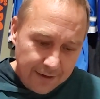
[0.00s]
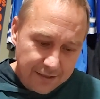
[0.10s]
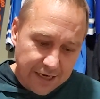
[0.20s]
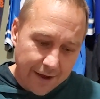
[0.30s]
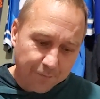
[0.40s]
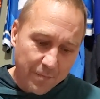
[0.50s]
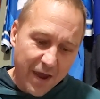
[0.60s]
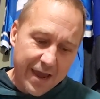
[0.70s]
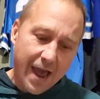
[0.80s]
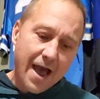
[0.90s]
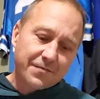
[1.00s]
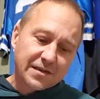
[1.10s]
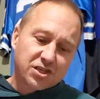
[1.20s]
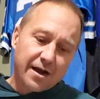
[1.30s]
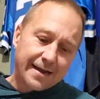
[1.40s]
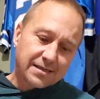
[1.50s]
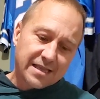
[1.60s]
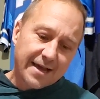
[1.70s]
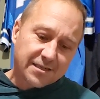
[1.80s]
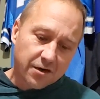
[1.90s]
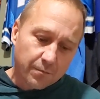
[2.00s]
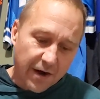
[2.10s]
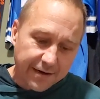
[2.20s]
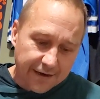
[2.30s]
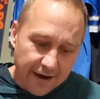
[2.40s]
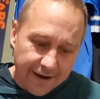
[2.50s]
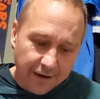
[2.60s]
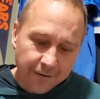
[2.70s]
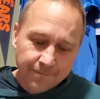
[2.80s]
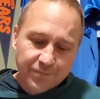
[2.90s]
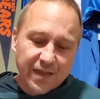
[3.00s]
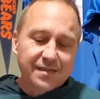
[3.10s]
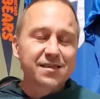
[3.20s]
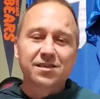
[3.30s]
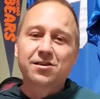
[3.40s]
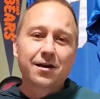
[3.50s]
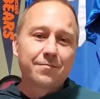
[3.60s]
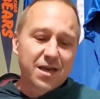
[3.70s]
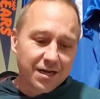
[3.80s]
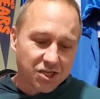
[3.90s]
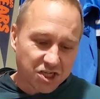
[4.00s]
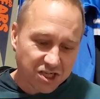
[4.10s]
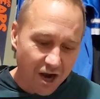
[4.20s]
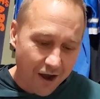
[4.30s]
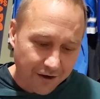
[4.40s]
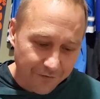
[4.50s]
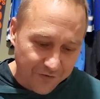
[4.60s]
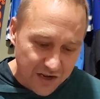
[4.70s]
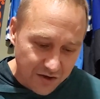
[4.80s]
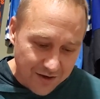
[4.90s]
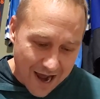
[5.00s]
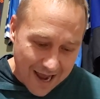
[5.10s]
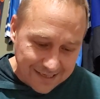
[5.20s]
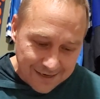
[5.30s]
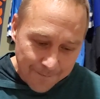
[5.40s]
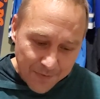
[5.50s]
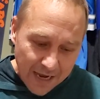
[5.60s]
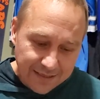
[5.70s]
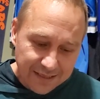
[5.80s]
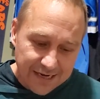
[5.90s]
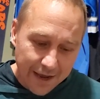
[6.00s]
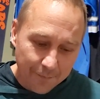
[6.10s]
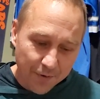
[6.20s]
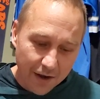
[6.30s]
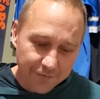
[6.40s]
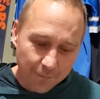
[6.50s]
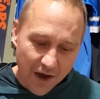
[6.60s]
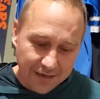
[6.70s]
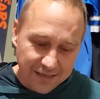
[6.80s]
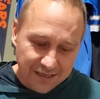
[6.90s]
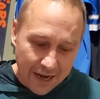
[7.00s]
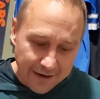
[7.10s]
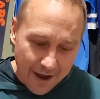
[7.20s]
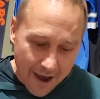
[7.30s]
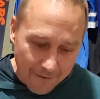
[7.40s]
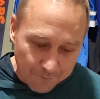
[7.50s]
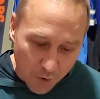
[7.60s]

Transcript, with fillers: Tampa Bay at the Giants. That's your Monday nighter. This is going to be a shocker for you guys. Tampa, the Bucs 10 and a half